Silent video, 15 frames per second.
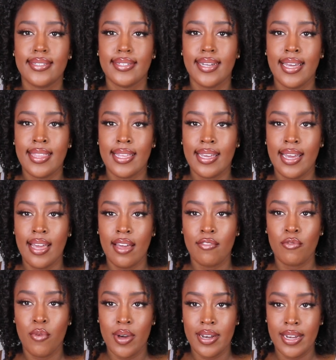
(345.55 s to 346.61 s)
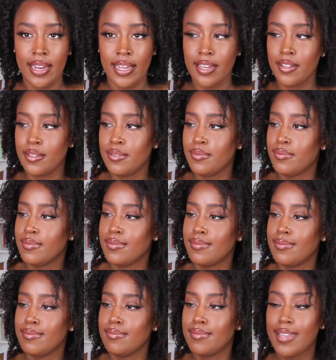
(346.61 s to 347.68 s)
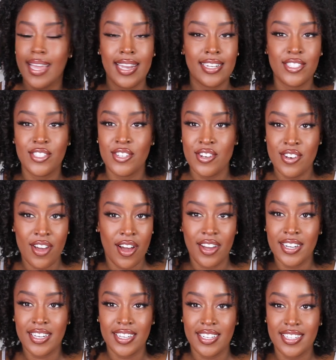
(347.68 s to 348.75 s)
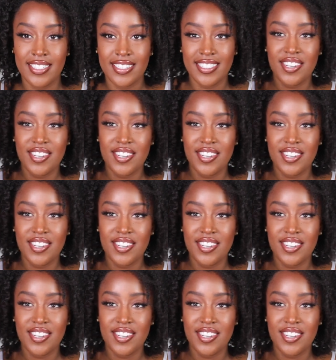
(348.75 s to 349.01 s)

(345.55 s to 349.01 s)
I think I have one nail, and it's not good.